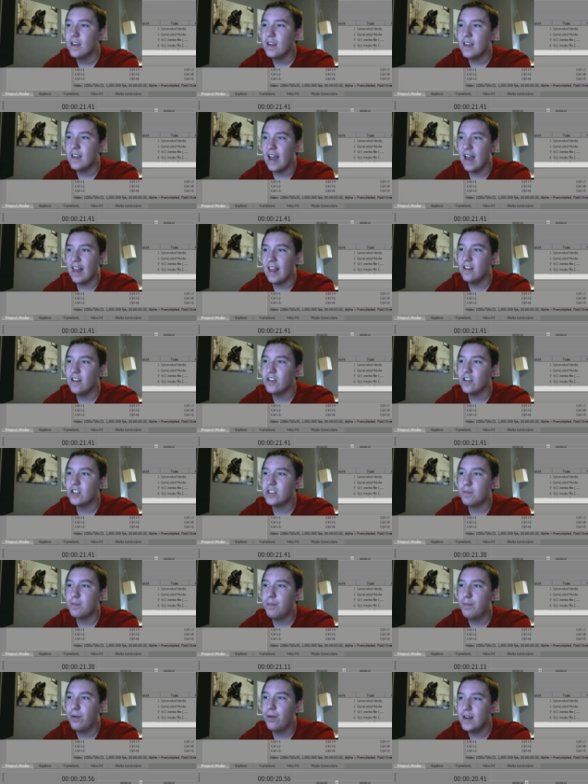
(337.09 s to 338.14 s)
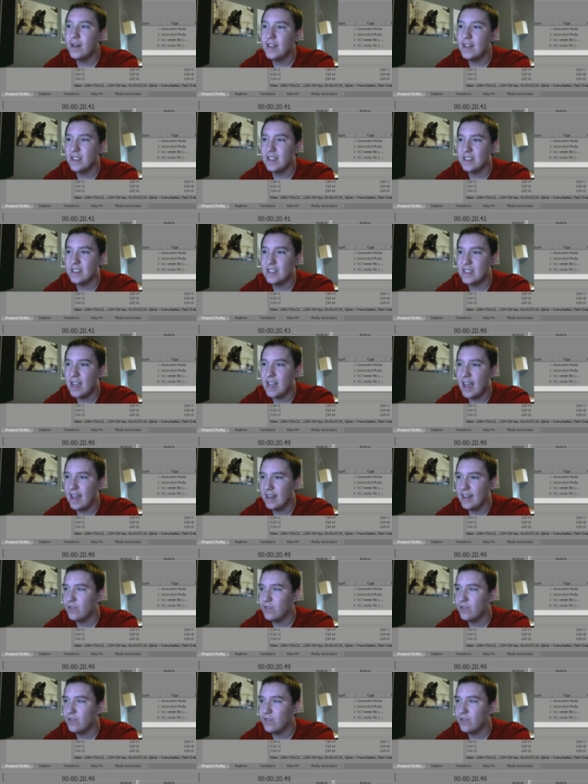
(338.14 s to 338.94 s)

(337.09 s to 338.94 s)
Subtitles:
Yeah, that looks pretty insane.